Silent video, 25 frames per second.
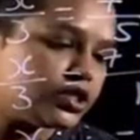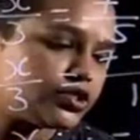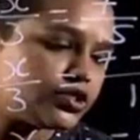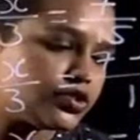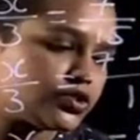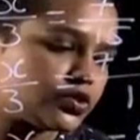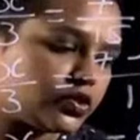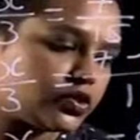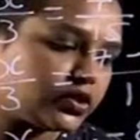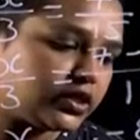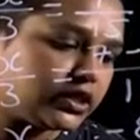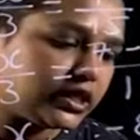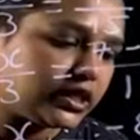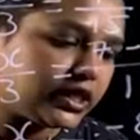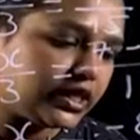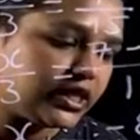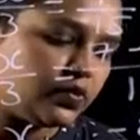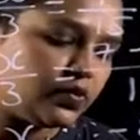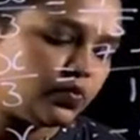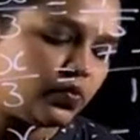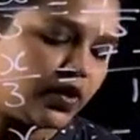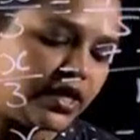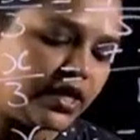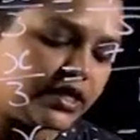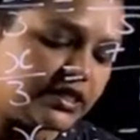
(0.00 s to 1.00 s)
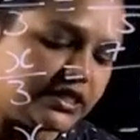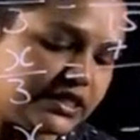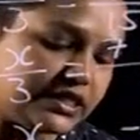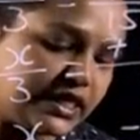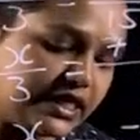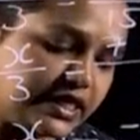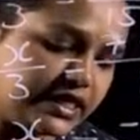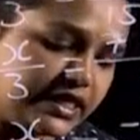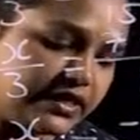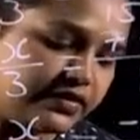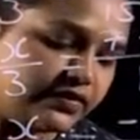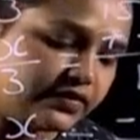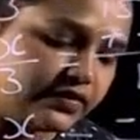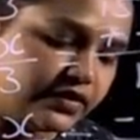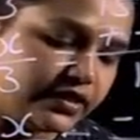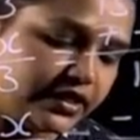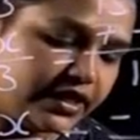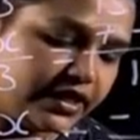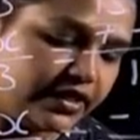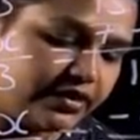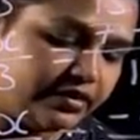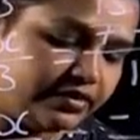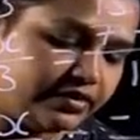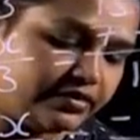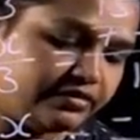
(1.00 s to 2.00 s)
So 3 1s are
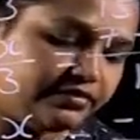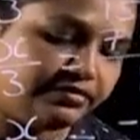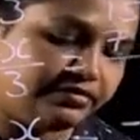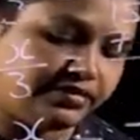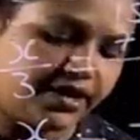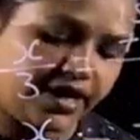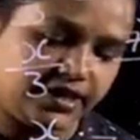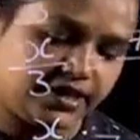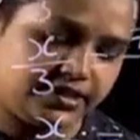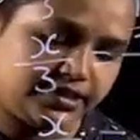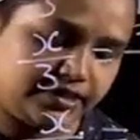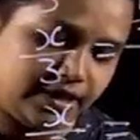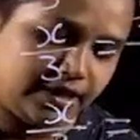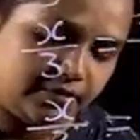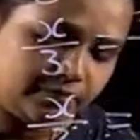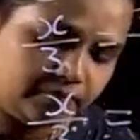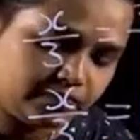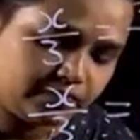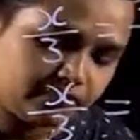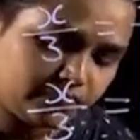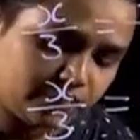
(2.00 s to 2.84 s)
3 5s are.